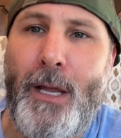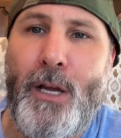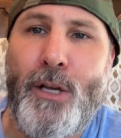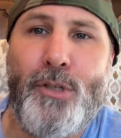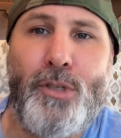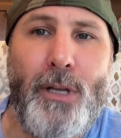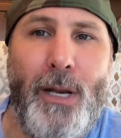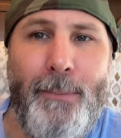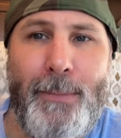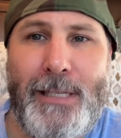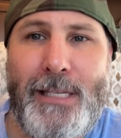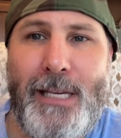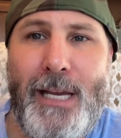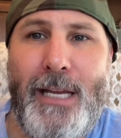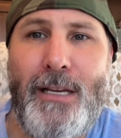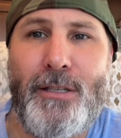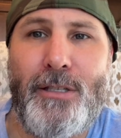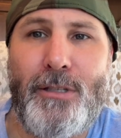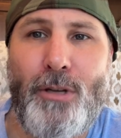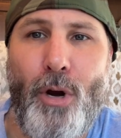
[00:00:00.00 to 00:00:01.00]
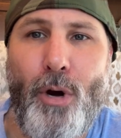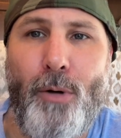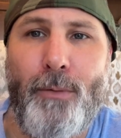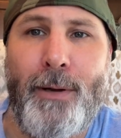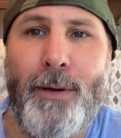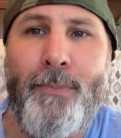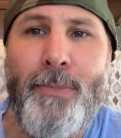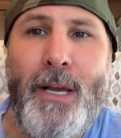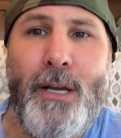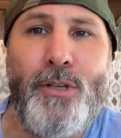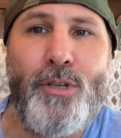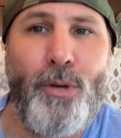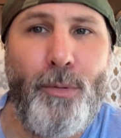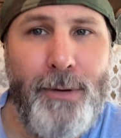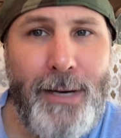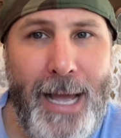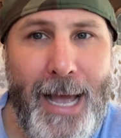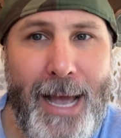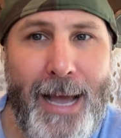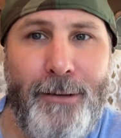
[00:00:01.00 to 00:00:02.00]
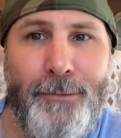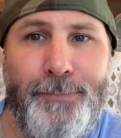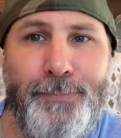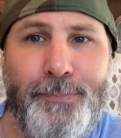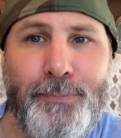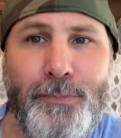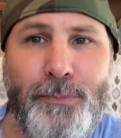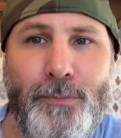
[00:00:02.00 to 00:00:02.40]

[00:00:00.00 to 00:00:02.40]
So let me tell you a story. So now,